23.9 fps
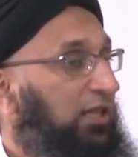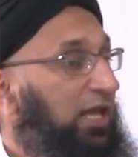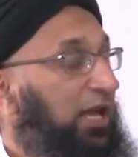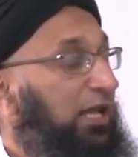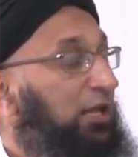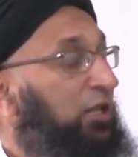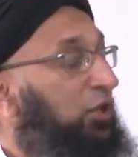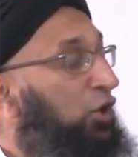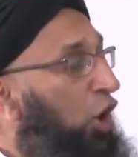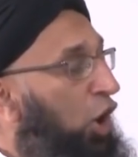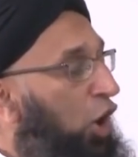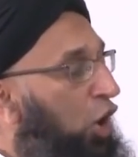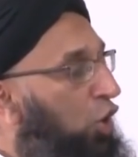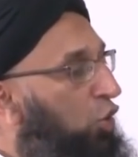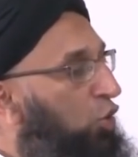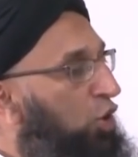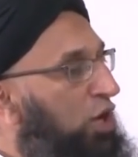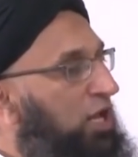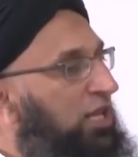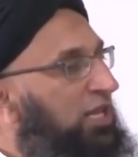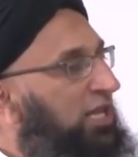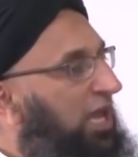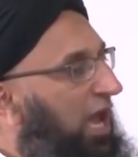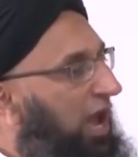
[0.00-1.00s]
That not
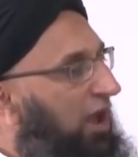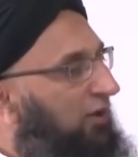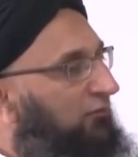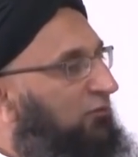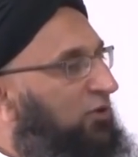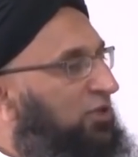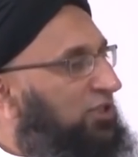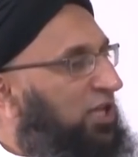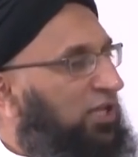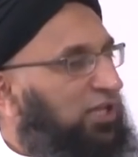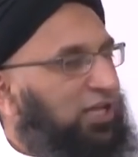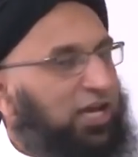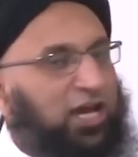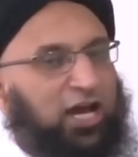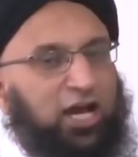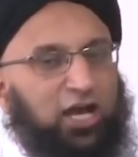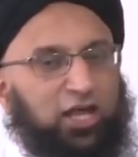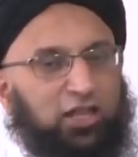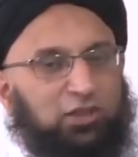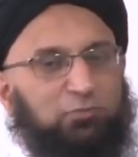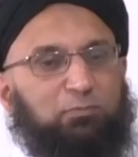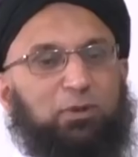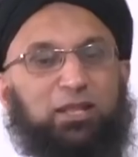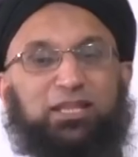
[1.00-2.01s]
only the heavens and the
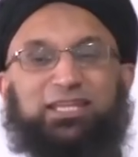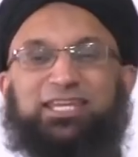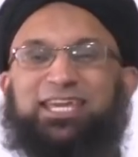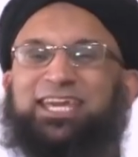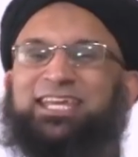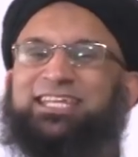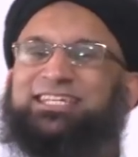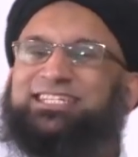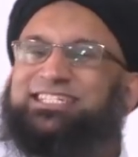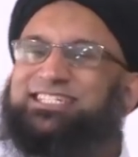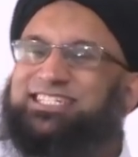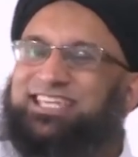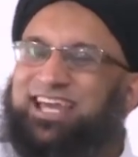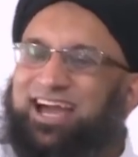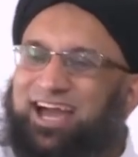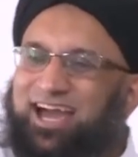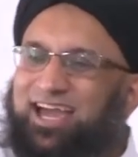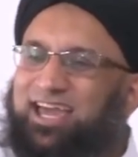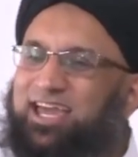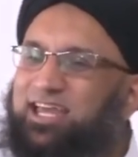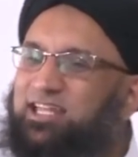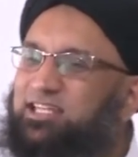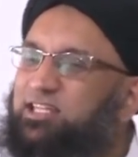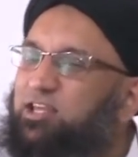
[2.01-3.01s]
earth, but the
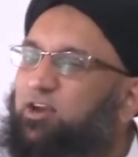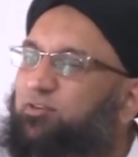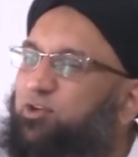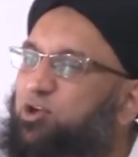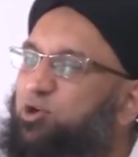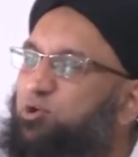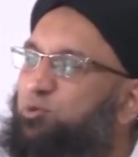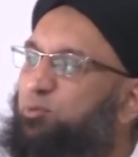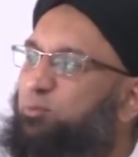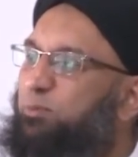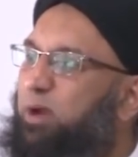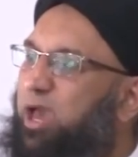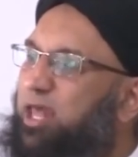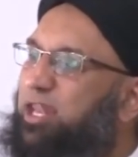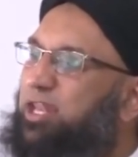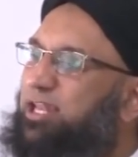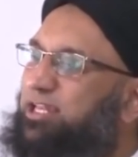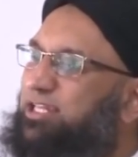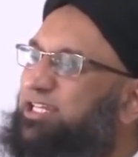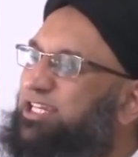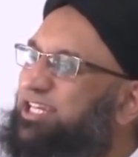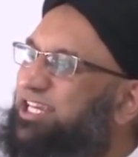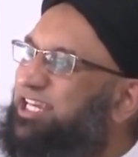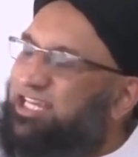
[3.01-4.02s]
entirety of
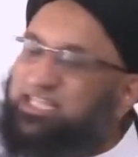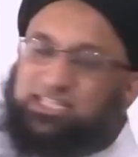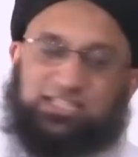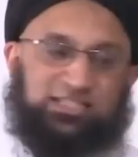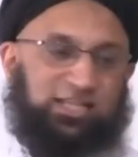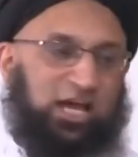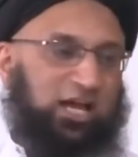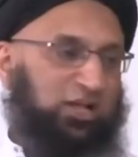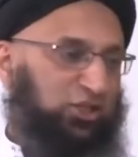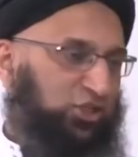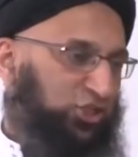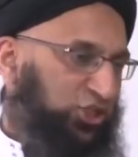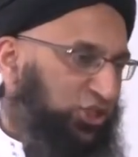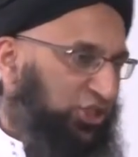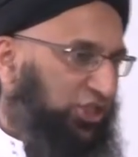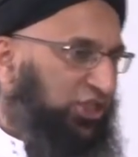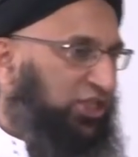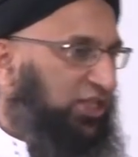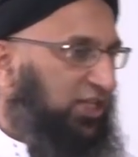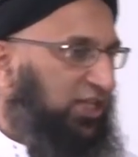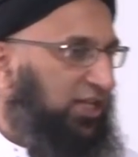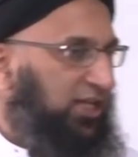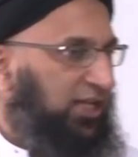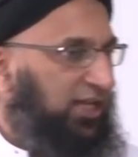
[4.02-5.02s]
humanity he
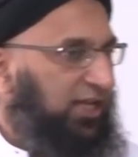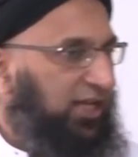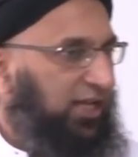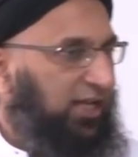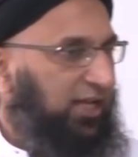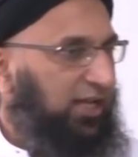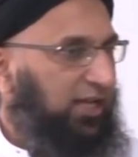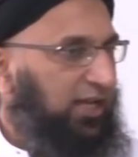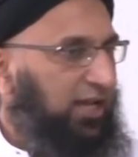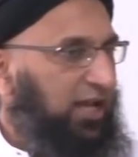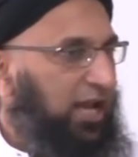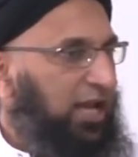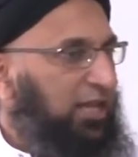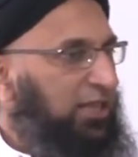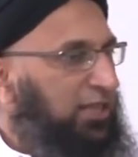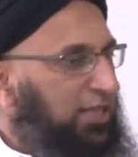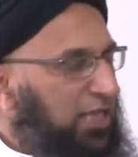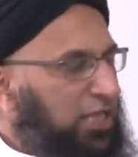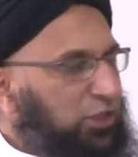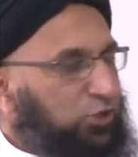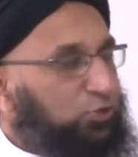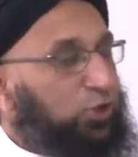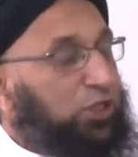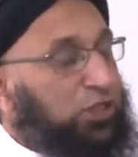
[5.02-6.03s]
touched.
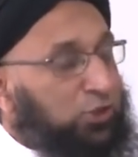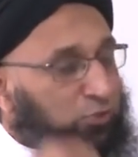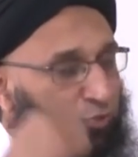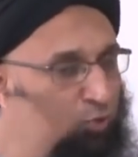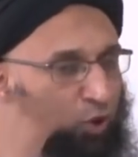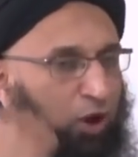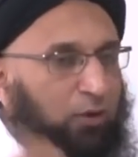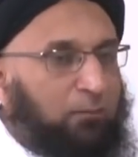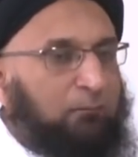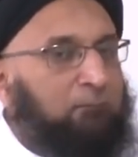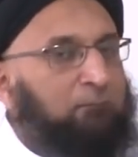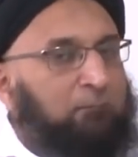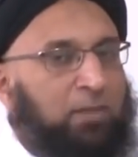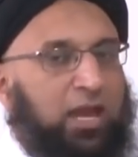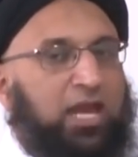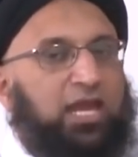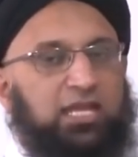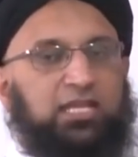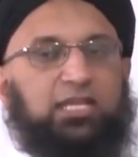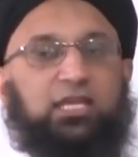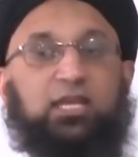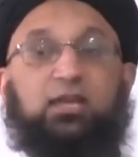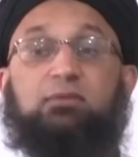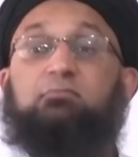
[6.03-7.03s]
And this is what
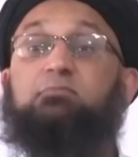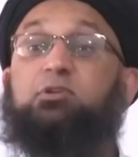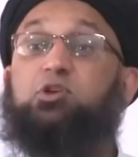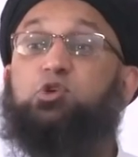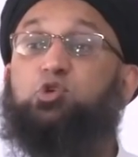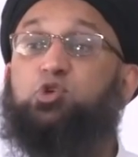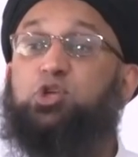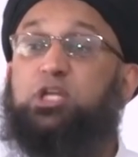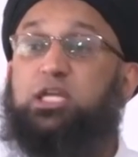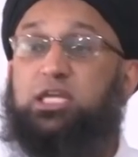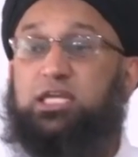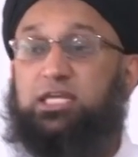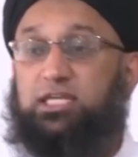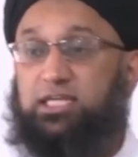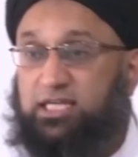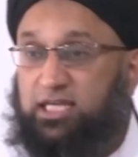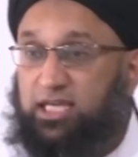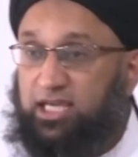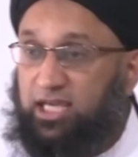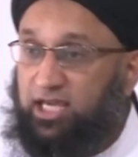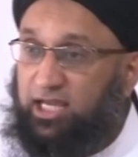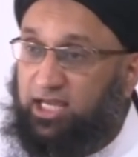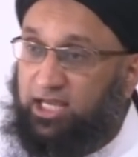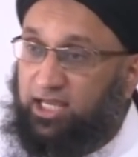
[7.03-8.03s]
made him unique.
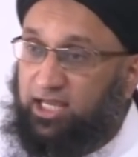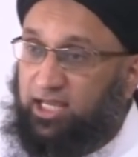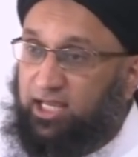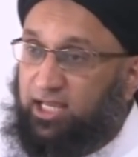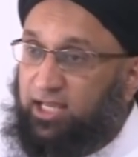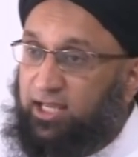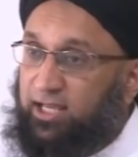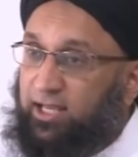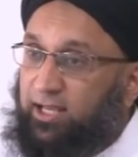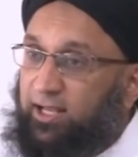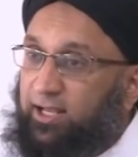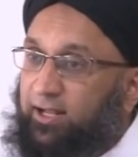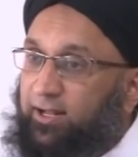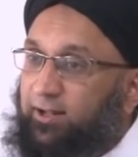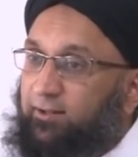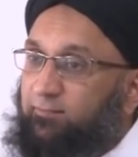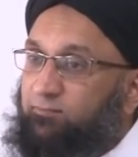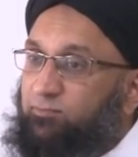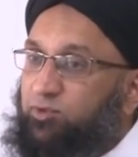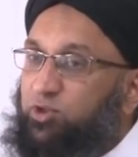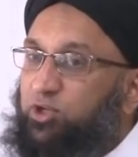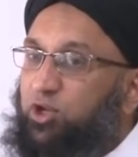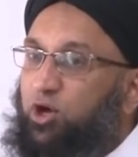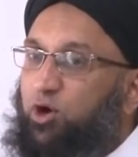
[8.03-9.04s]

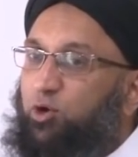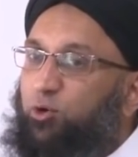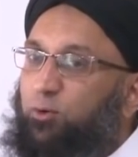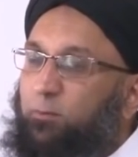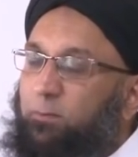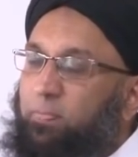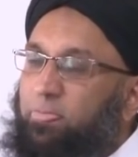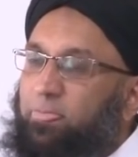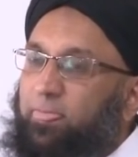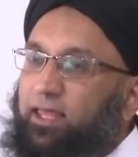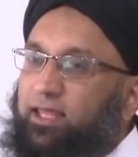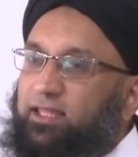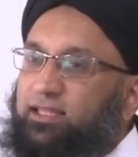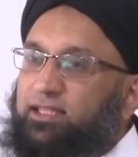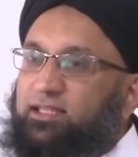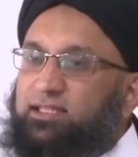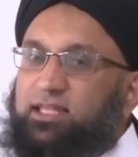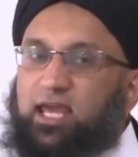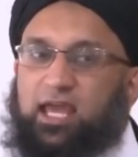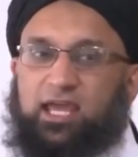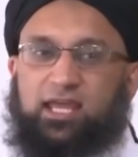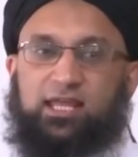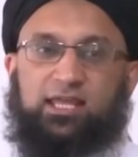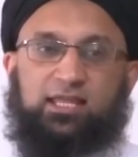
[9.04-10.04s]
You know,
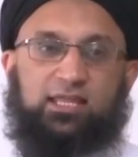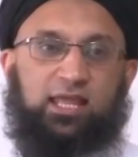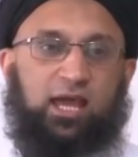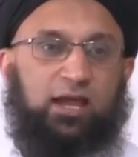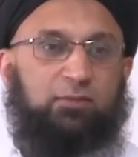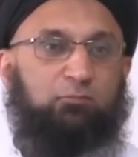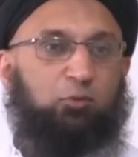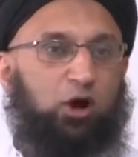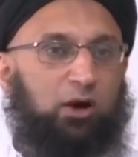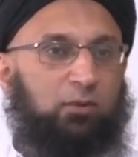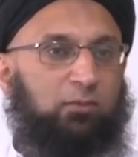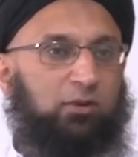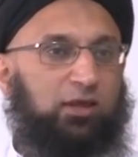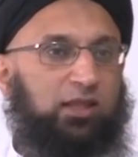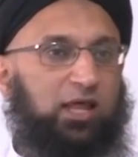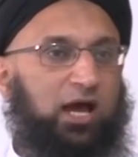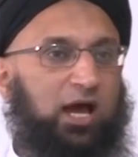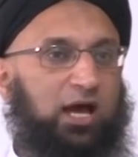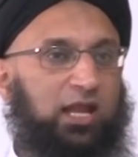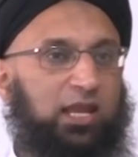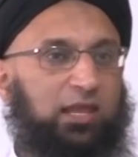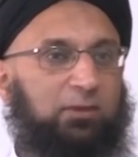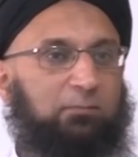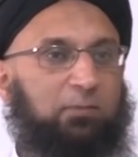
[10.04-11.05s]
the day that Muhammad
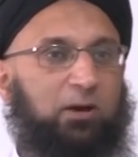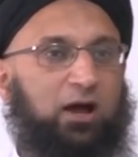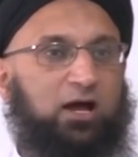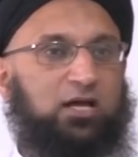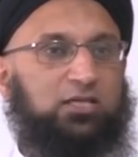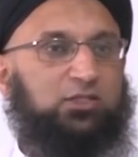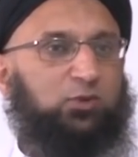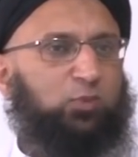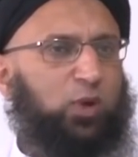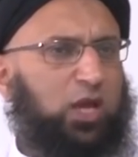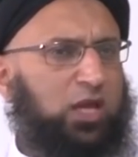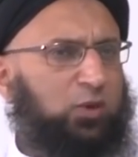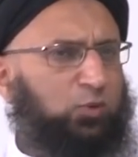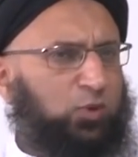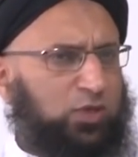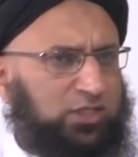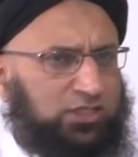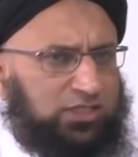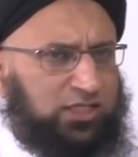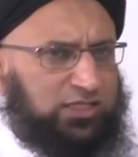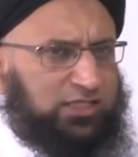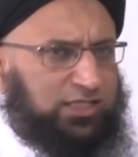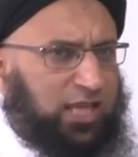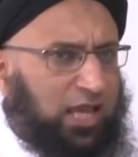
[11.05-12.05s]
Ali passed away
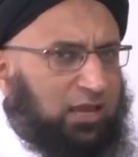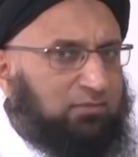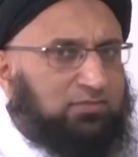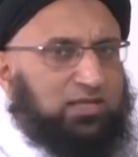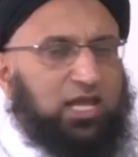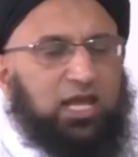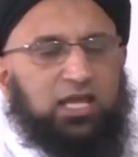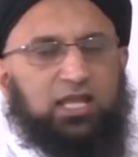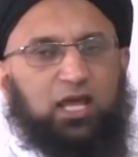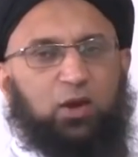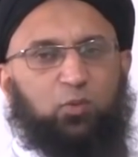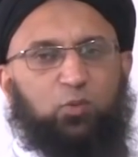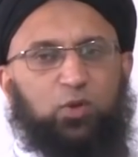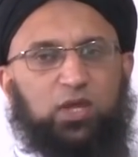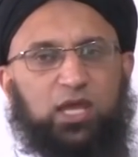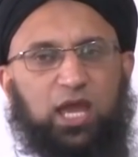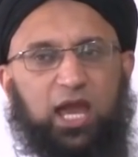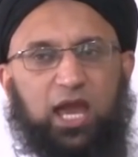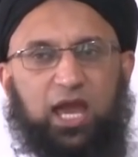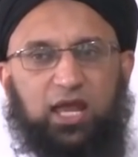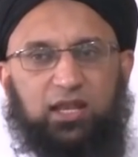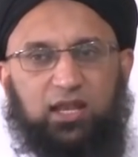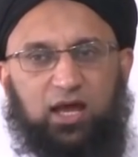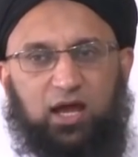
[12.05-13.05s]
was the same day that we
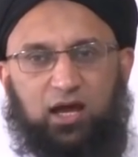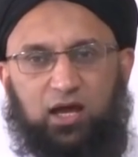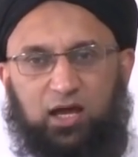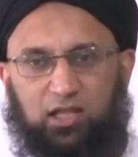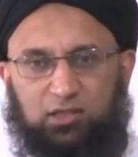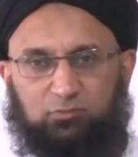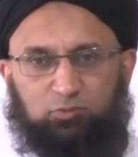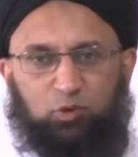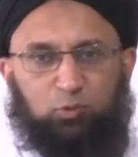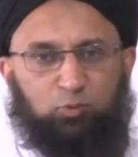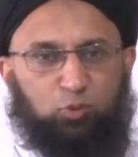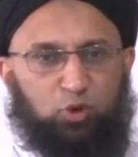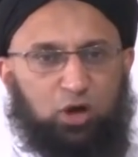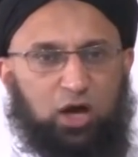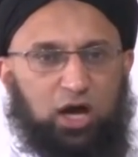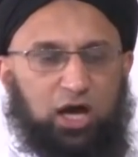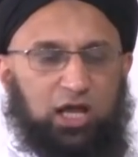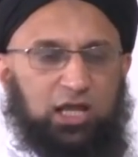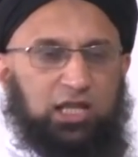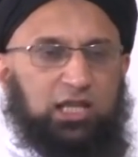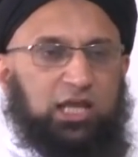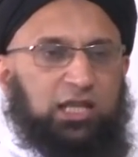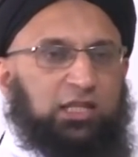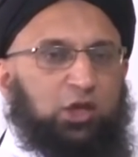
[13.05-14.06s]
had our Khatmul
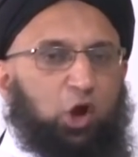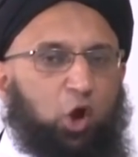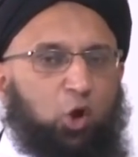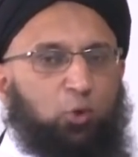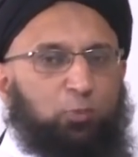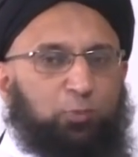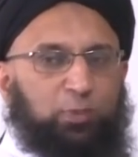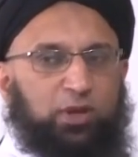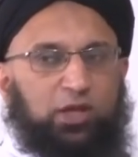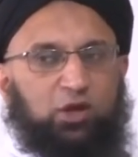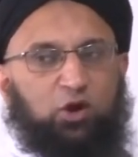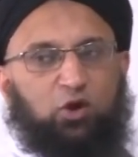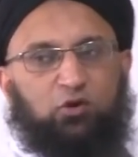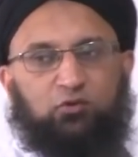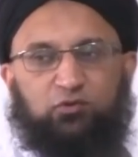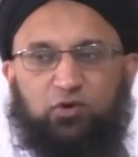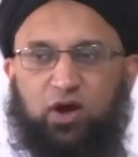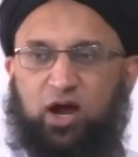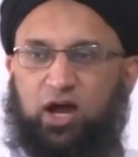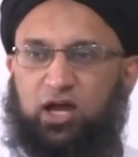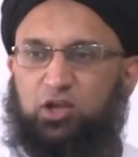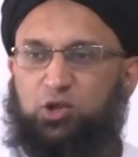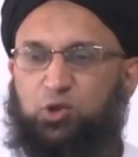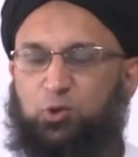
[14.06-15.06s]
Bukhari and the opening
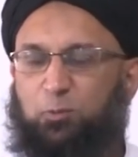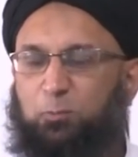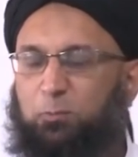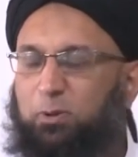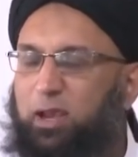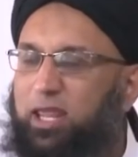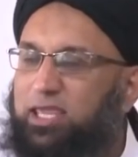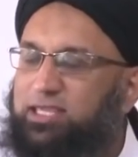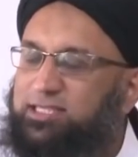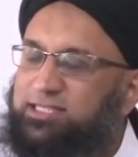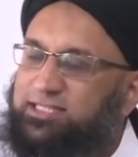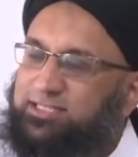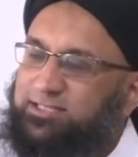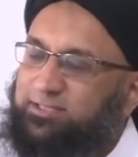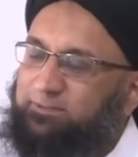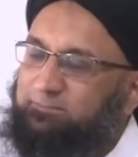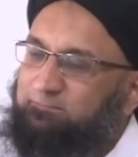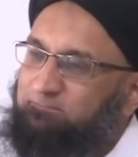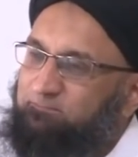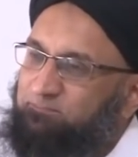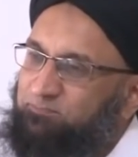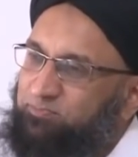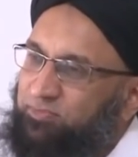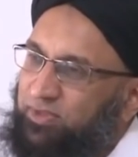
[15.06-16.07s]
of our new place.